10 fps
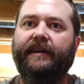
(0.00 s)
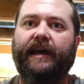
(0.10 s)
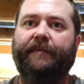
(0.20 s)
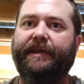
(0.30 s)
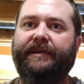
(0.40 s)

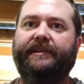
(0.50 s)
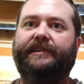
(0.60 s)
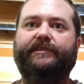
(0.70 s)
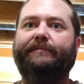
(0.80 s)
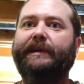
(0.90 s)
I mean,
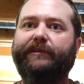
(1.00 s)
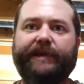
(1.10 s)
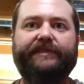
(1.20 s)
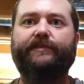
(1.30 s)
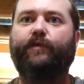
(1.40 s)
there's a million
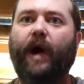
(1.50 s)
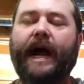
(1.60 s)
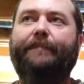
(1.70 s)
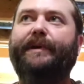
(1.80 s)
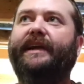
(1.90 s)
reasons
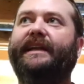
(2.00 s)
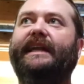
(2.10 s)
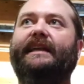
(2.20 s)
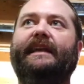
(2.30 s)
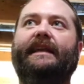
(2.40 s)
why, but
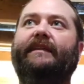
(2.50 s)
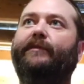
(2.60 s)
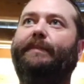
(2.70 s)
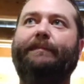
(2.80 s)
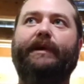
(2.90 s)

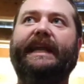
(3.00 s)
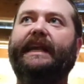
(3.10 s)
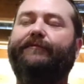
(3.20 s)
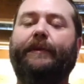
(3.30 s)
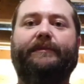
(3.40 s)
even people getting
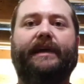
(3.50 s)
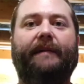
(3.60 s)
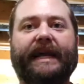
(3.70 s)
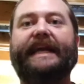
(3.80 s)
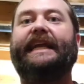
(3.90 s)
it from...
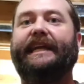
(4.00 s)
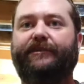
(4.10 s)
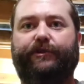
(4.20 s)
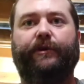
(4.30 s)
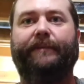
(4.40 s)
I'm not going to get
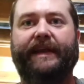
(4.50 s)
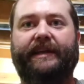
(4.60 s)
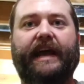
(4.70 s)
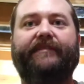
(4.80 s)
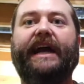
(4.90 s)
into it,
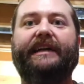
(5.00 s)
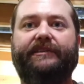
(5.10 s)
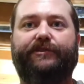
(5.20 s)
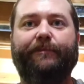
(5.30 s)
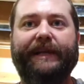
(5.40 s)
Bank. I've
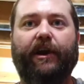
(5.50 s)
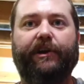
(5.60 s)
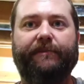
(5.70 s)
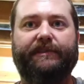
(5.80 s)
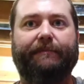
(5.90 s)
gotten too many
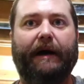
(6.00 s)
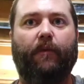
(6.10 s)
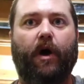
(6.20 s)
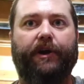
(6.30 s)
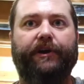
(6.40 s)
arguments about
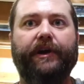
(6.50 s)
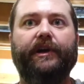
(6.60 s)
water.